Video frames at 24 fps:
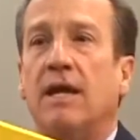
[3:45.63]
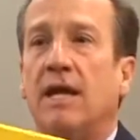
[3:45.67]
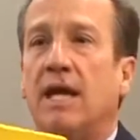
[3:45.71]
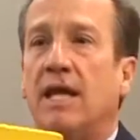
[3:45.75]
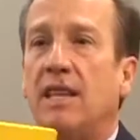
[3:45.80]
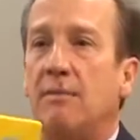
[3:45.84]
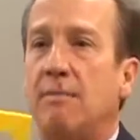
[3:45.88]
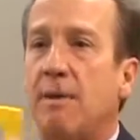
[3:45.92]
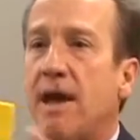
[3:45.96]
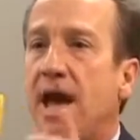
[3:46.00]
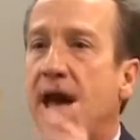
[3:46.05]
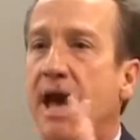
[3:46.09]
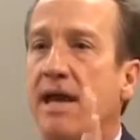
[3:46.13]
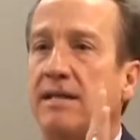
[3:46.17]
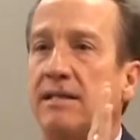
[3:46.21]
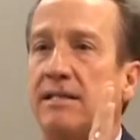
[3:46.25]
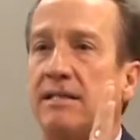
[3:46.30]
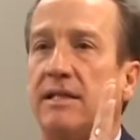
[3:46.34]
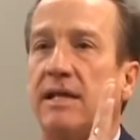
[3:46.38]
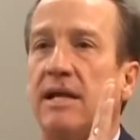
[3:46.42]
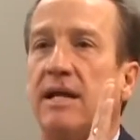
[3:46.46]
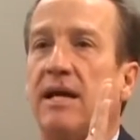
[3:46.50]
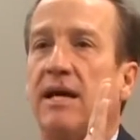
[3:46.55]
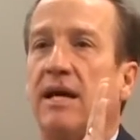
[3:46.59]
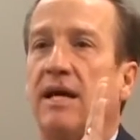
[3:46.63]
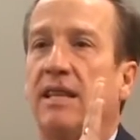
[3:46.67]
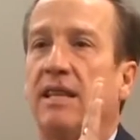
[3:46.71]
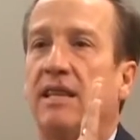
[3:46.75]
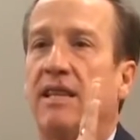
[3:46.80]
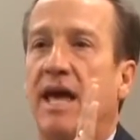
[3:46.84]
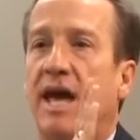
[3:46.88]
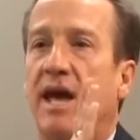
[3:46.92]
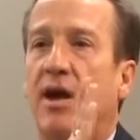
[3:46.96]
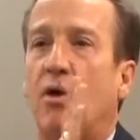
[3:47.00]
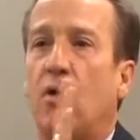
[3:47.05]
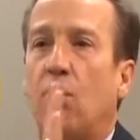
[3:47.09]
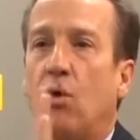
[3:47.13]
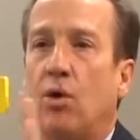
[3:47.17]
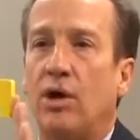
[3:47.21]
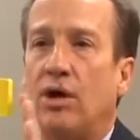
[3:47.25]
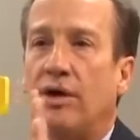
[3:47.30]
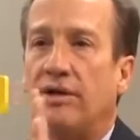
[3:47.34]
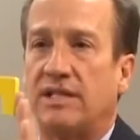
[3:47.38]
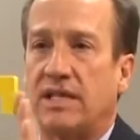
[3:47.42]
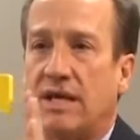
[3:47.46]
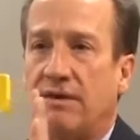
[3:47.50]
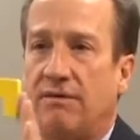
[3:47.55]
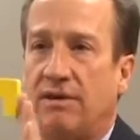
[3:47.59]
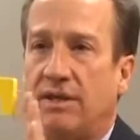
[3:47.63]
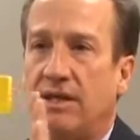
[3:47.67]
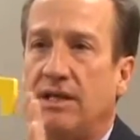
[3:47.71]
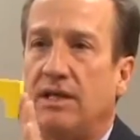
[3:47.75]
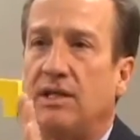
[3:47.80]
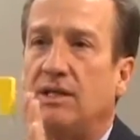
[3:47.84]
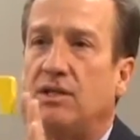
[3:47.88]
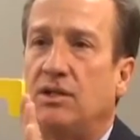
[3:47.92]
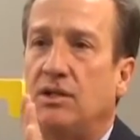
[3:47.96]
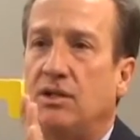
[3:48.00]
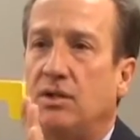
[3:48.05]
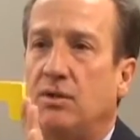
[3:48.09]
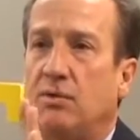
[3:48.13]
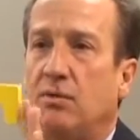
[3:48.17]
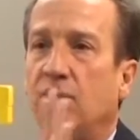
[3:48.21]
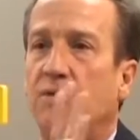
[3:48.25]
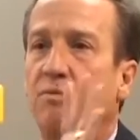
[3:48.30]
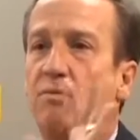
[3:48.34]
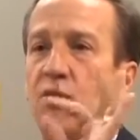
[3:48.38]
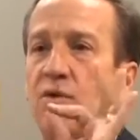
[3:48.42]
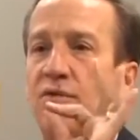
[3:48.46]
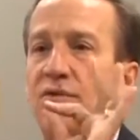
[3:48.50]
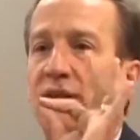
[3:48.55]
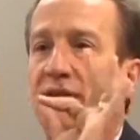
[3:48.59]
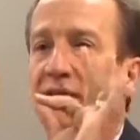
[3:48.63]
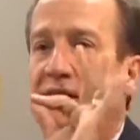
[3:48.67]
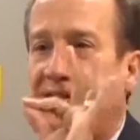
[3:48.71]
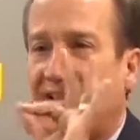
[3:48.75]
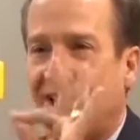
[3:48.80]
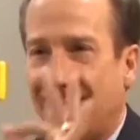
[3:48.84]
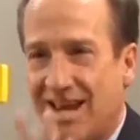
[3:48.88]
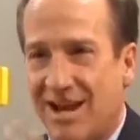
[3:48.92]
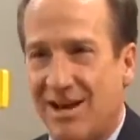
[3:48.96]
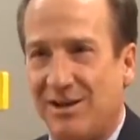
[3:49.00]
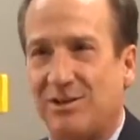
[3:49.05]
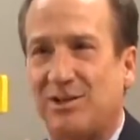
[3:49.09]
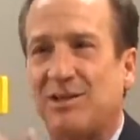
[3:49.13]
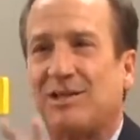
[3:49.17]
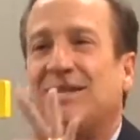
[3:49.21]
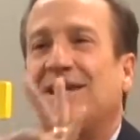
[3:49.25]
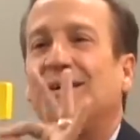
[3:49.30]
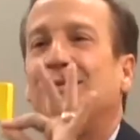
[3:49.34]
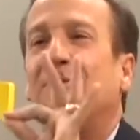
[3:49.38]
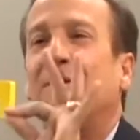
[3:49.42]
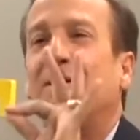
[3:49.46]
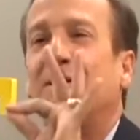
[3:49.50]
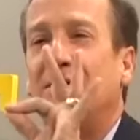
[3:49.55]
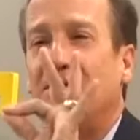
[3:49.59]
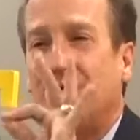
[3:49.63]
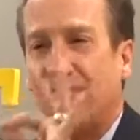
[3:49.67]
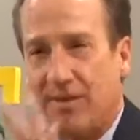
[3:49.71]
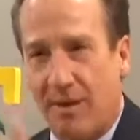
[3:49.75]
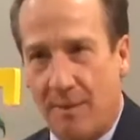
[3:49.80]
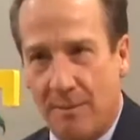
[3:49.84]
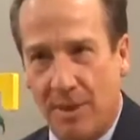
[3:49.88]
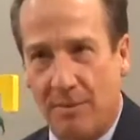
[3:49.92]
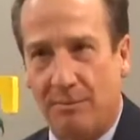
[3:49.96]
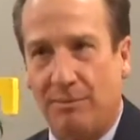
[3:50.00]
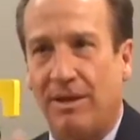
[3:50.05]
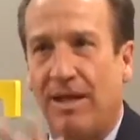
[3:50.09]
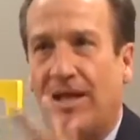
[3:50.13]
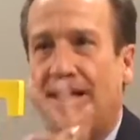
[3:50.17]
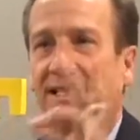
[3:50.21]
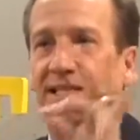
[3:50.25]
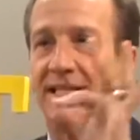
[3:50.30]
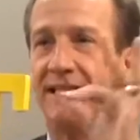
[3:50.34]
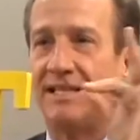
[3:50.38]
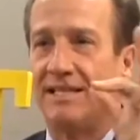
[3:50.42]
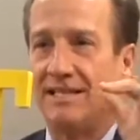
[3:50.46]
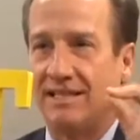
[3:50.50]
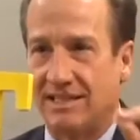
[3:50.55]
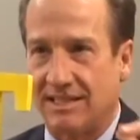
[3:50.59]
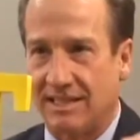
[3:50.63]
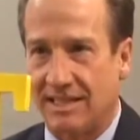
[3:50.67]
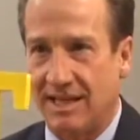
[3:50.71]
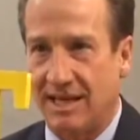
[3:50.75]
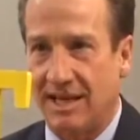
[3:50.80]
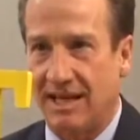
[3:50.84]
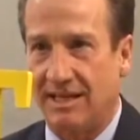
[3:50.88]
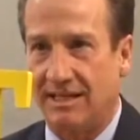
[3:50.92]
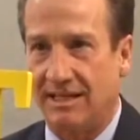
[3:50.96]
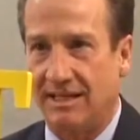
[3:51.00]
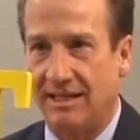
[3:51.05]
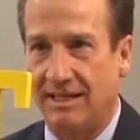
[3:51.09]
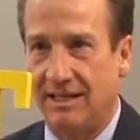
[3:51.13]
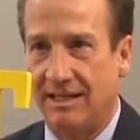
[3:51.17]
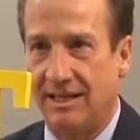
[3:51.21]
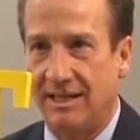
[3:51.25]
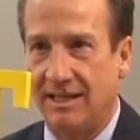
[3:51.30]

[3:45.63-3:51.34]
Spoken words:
in the past that oil has everything to do with moving the calcium from the blood to the skin.